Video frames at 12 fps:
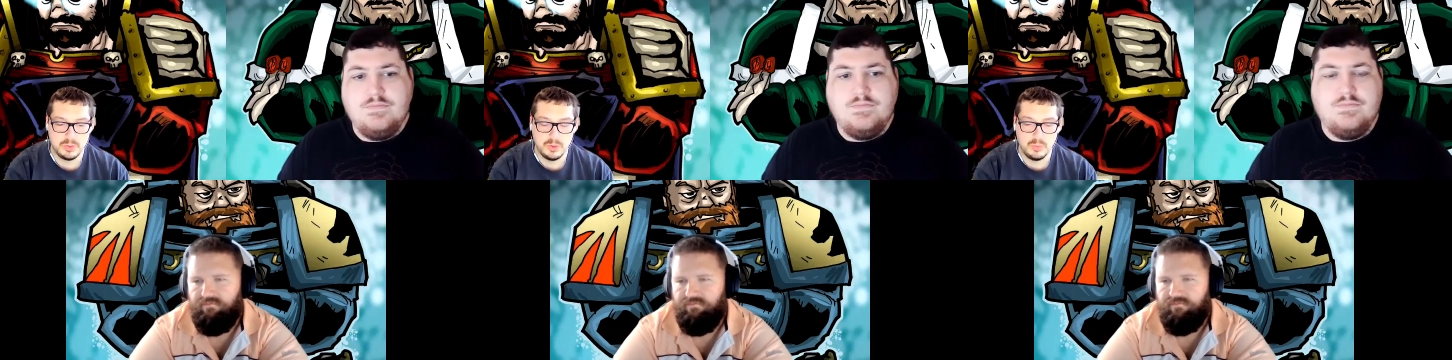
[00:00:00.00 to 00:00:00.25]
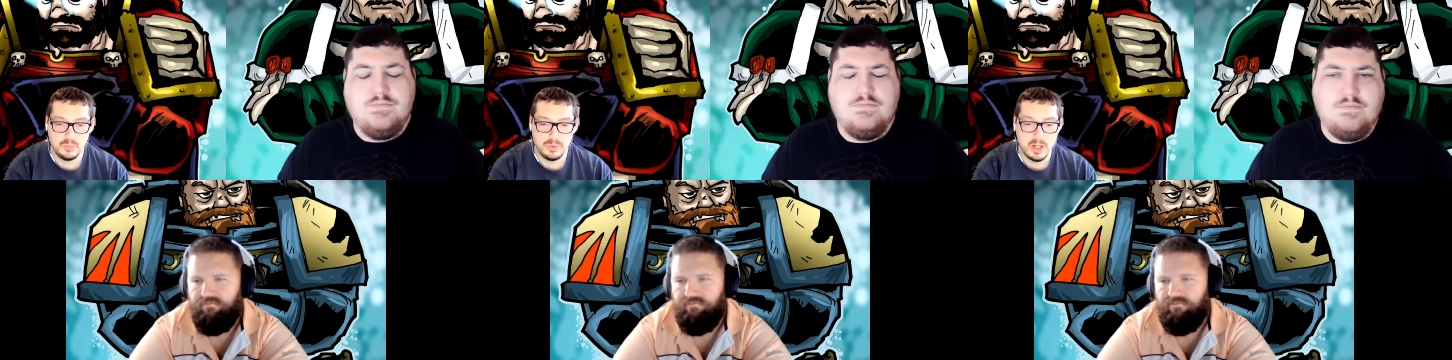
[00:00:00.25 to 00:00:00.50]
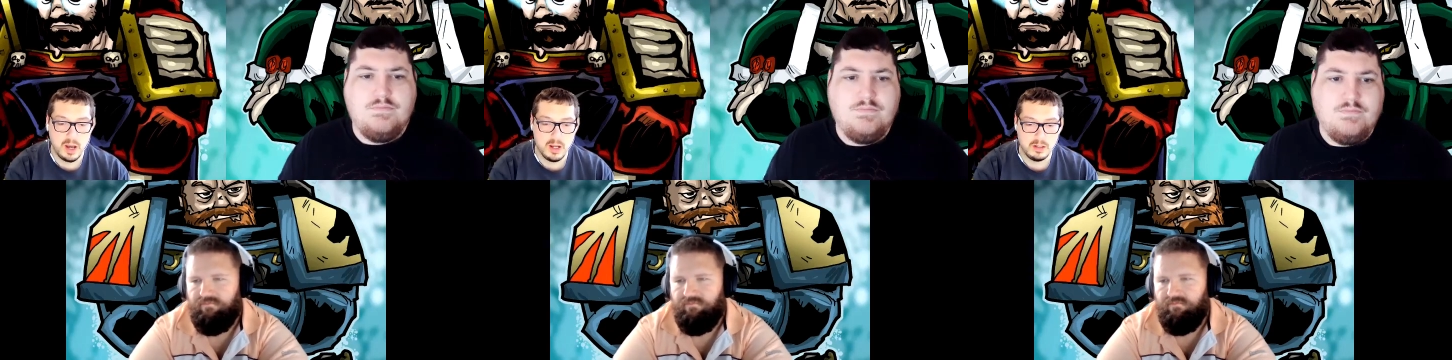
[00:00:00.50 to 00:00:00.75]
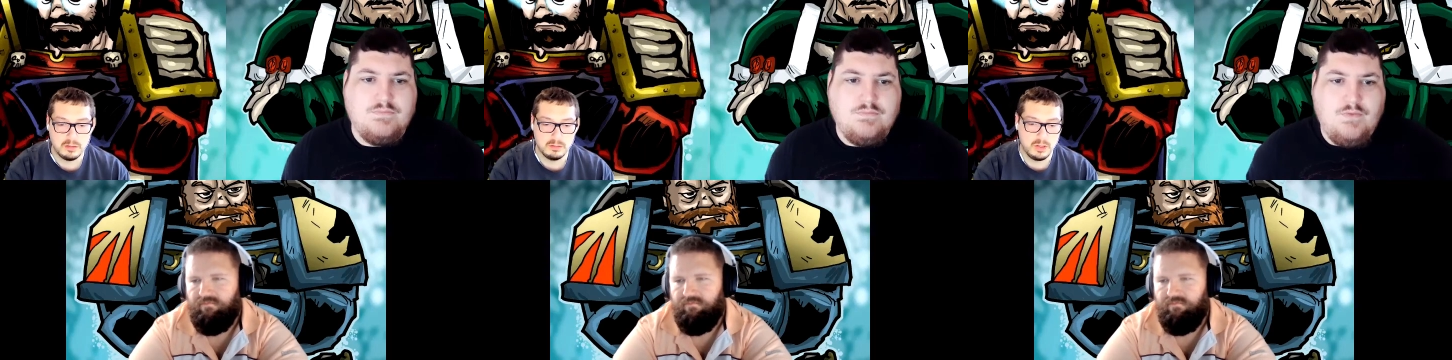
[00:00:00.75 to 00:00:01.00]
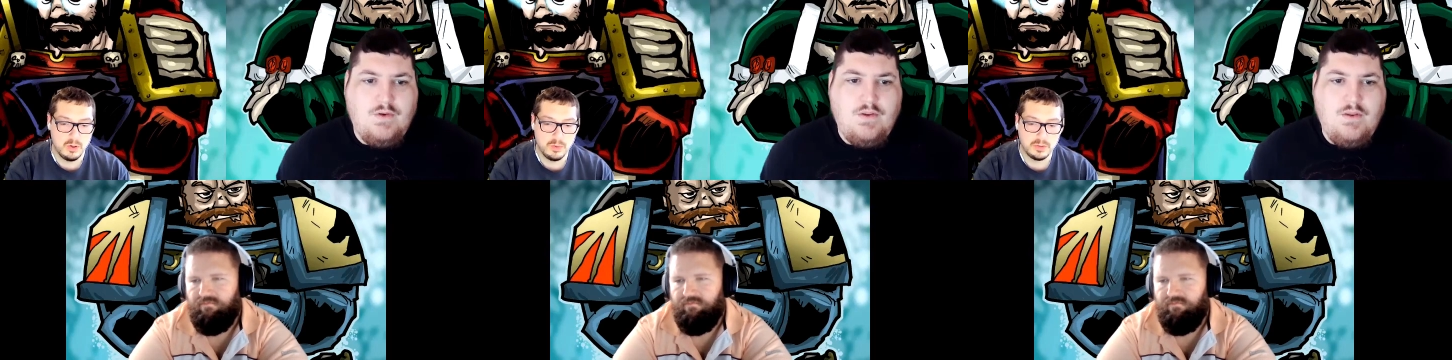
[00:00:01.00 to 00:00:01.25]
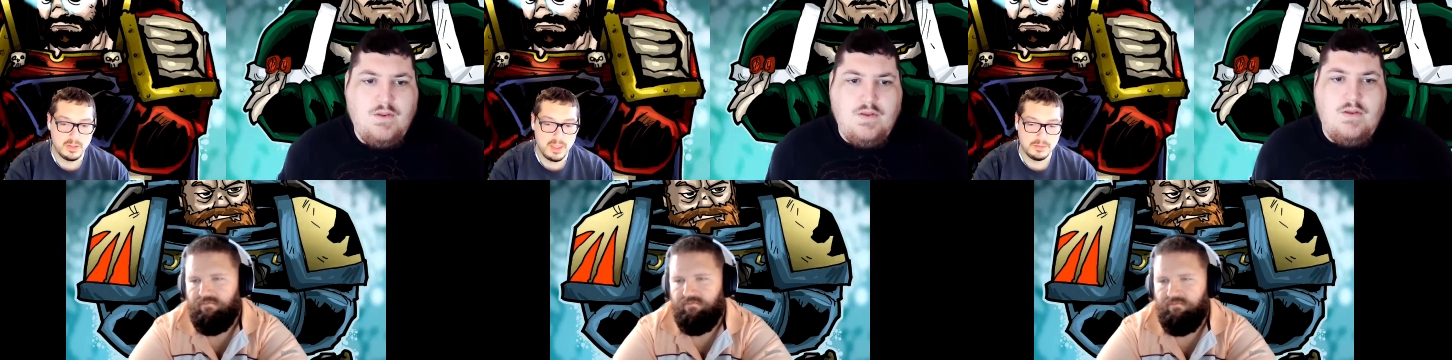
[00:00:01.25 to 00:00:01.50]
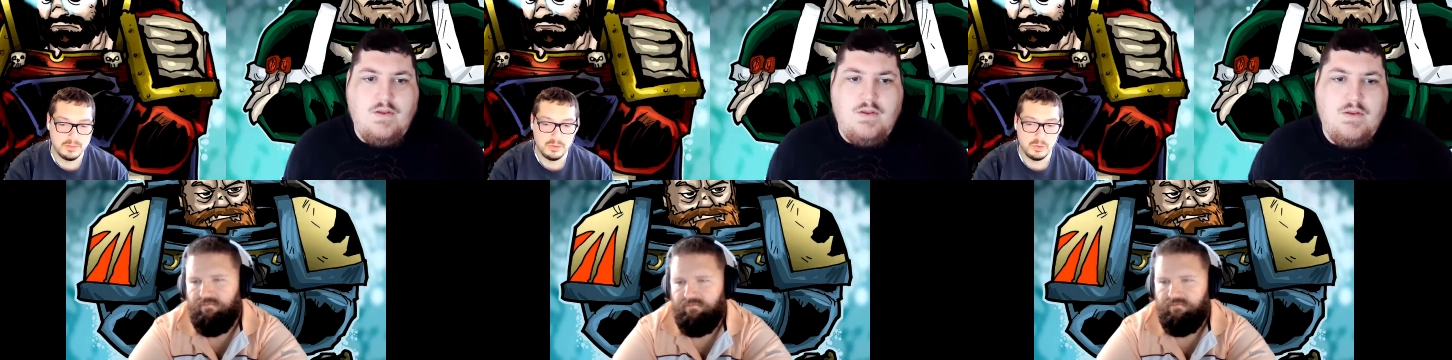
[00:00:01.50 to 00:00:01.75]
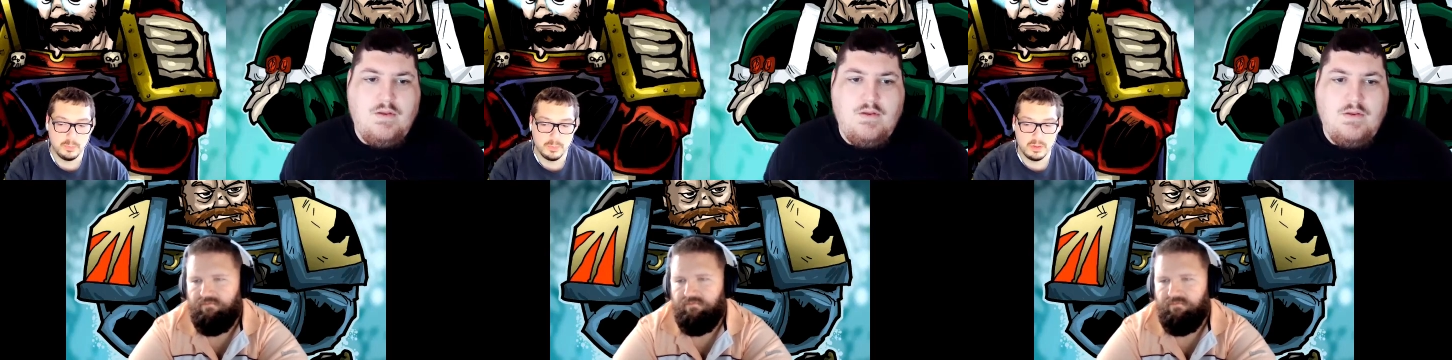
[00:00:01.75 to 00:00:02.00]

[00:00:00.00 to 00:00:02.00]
Speaker 1: to not go into that soup.